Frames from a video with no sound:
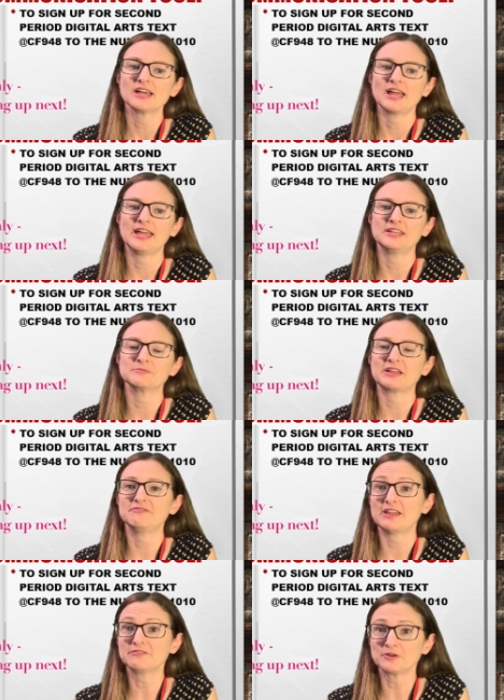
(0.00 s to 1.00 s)
and my
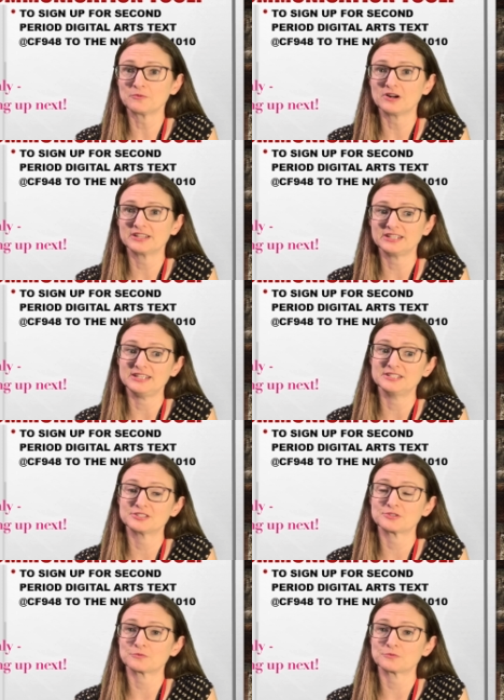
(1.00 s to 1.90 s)
favorite one is